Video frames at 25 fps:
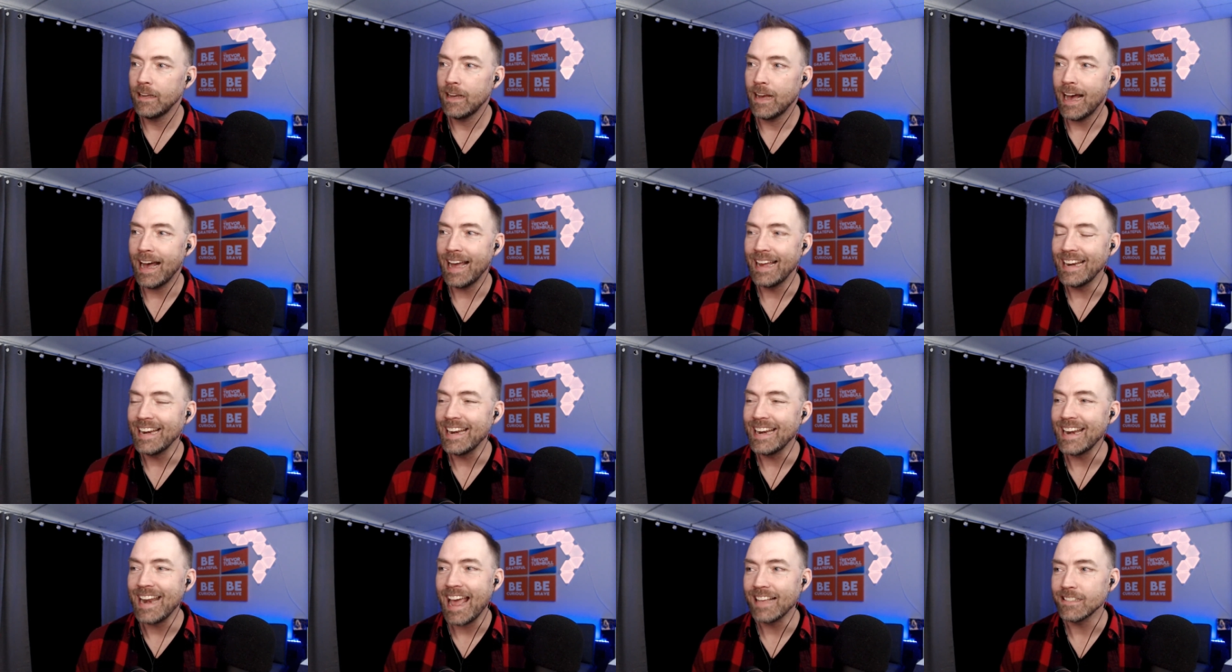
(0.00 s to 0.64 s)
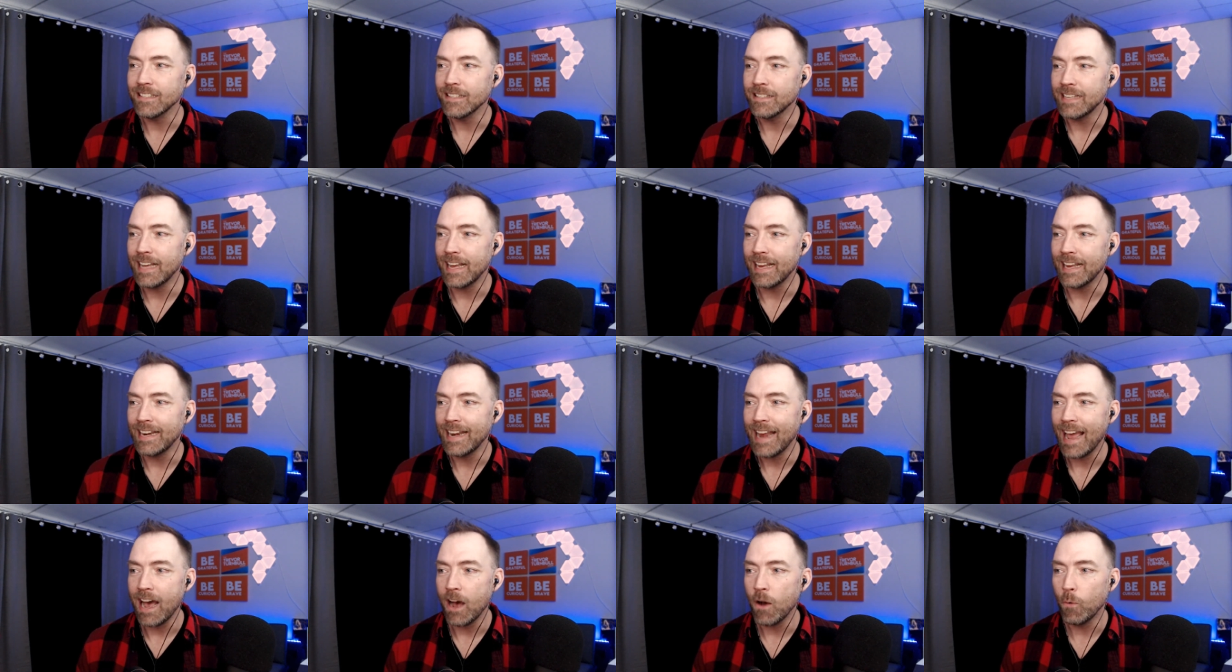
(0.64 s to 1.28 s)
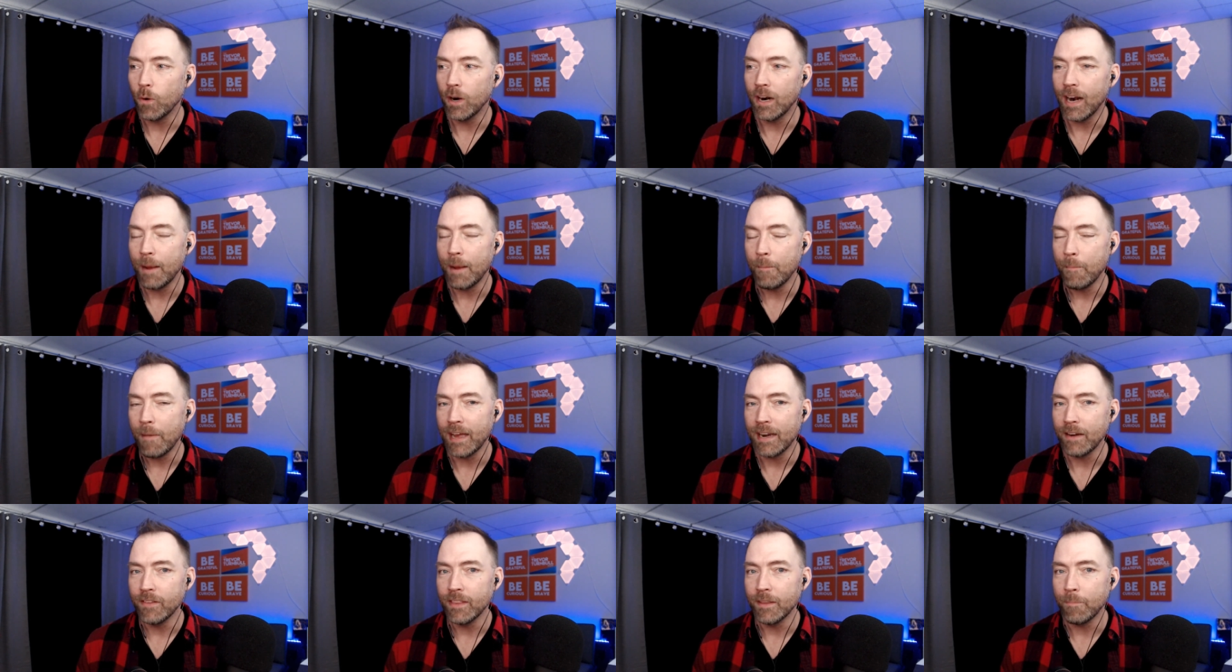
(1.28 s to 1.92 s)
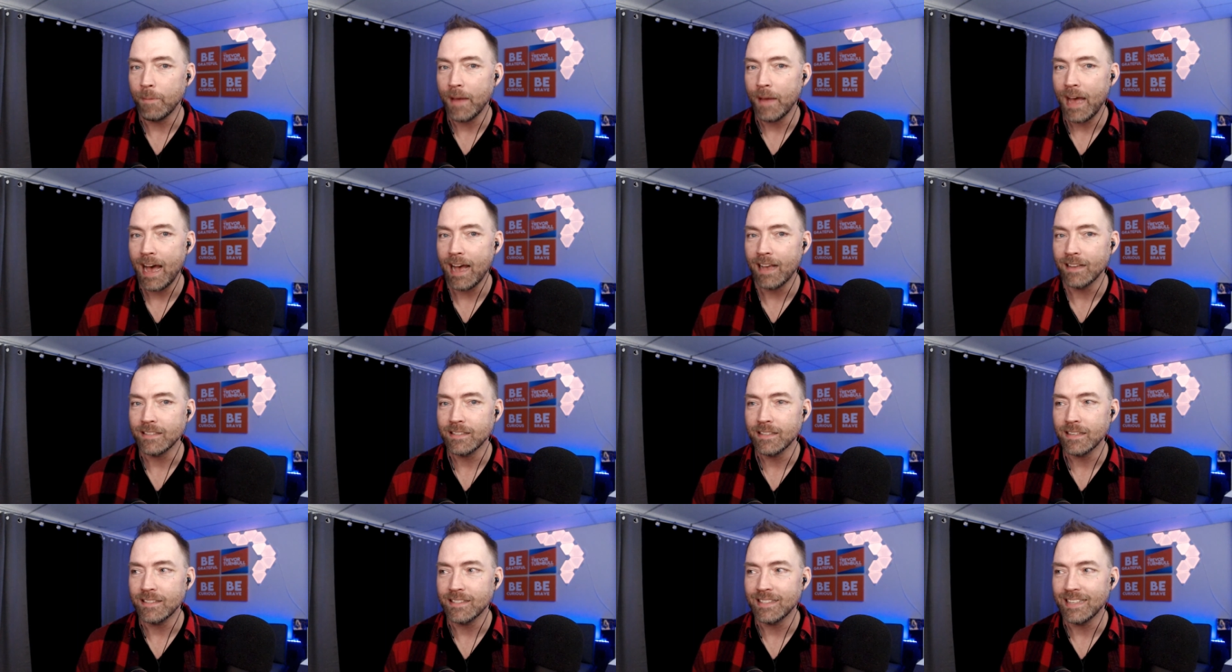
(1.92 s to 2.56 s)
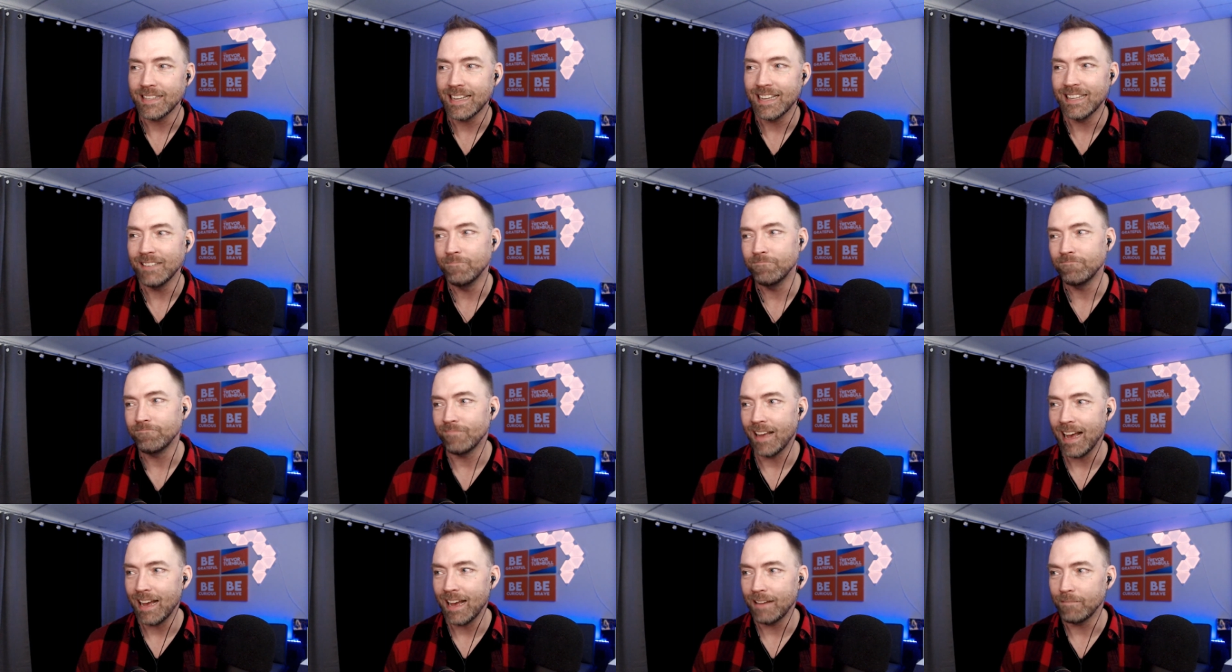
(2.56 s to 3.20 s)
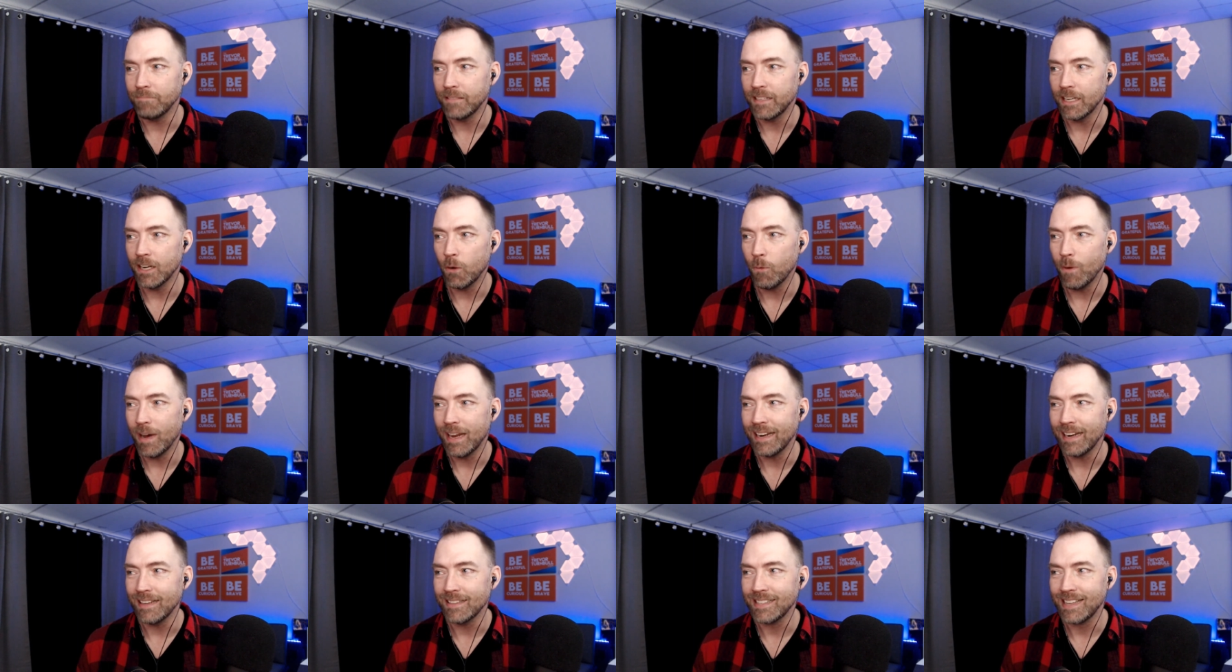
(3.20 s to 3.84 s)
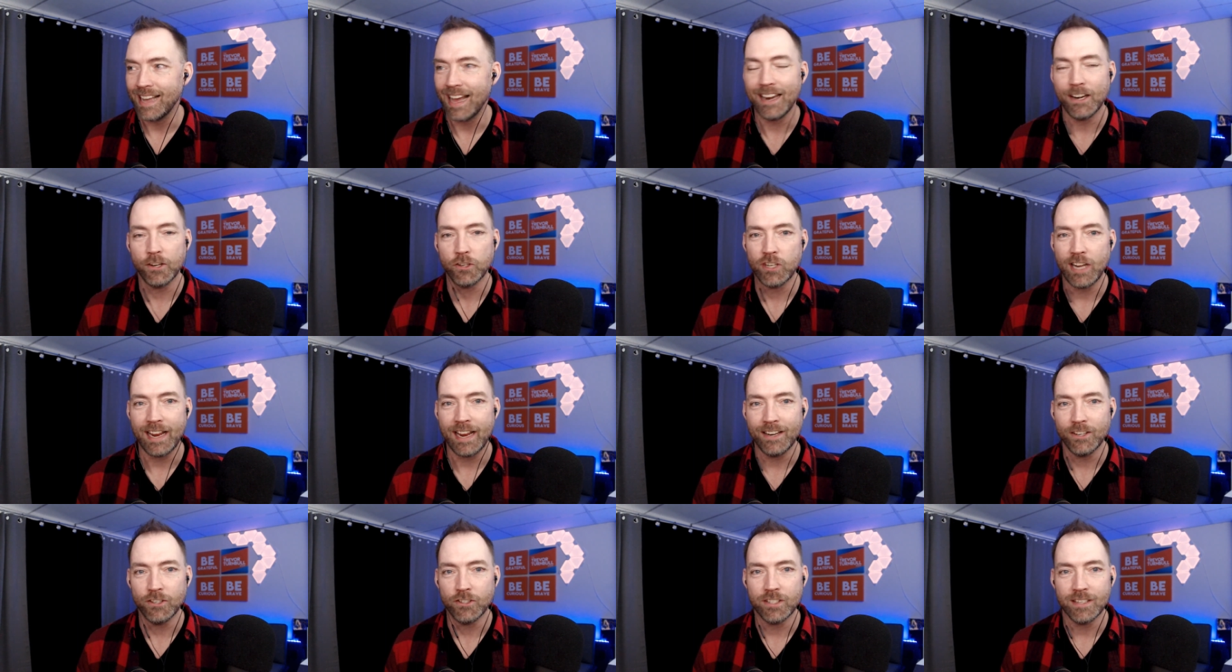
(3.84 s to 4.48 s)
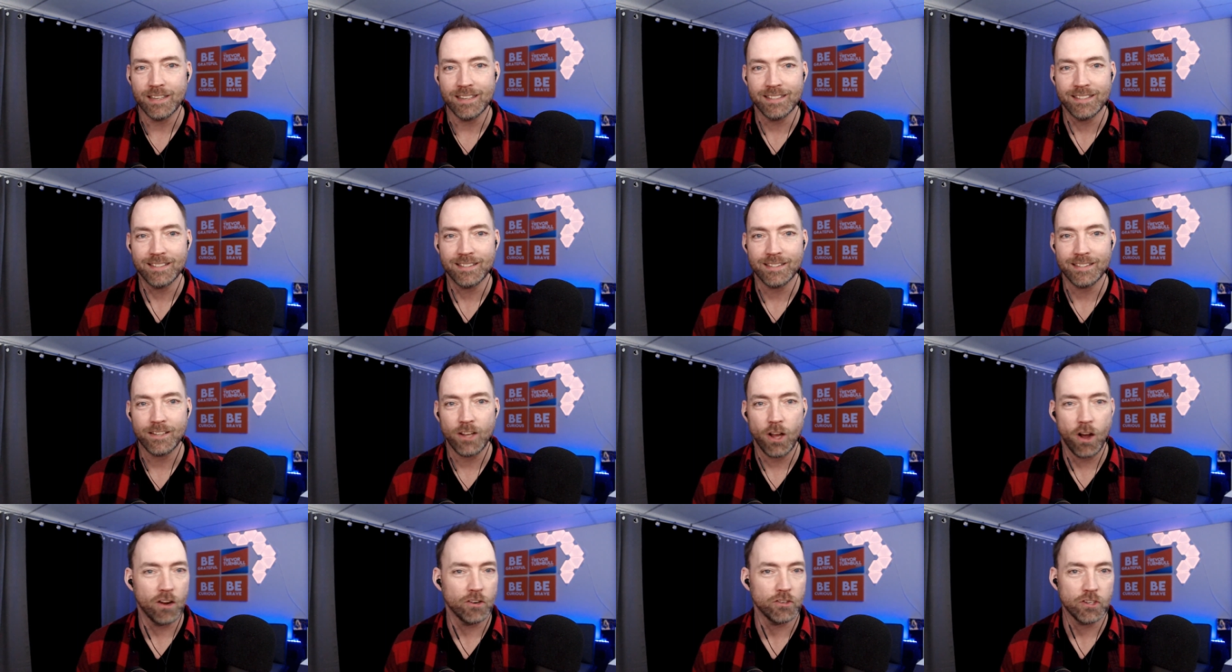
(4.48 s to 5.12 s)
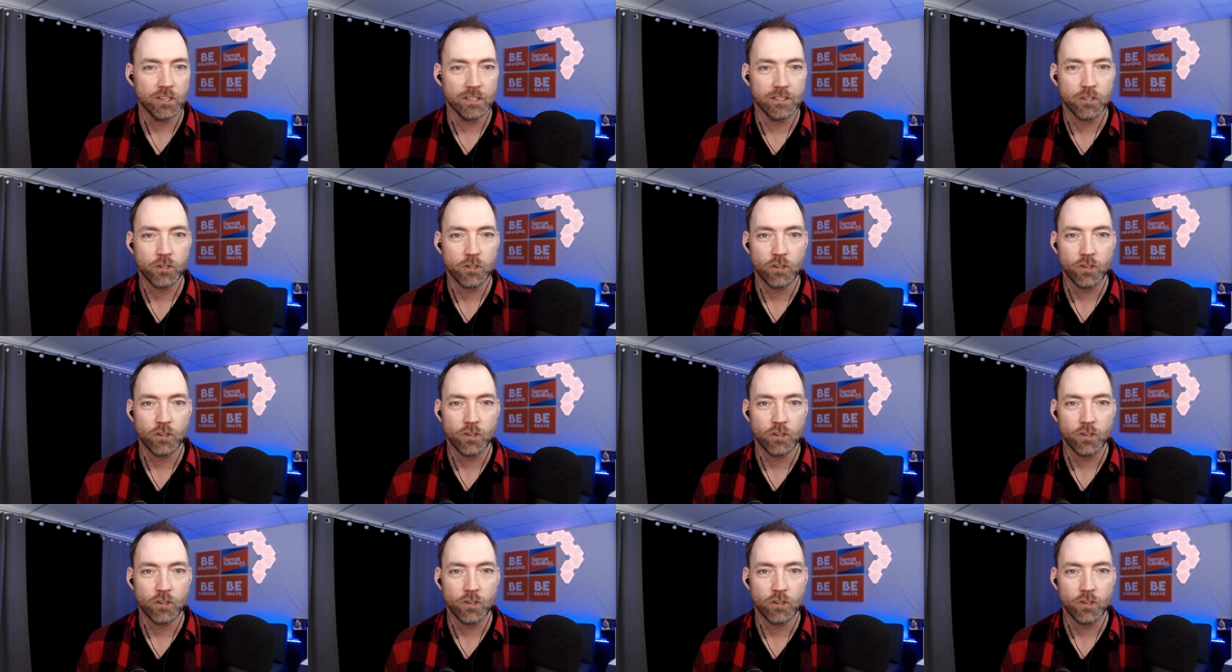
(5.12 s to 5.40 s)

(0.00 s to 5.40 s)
I didn't hesitate now where I might have in the past. I said, you know what? It's kind of changed. It's conscious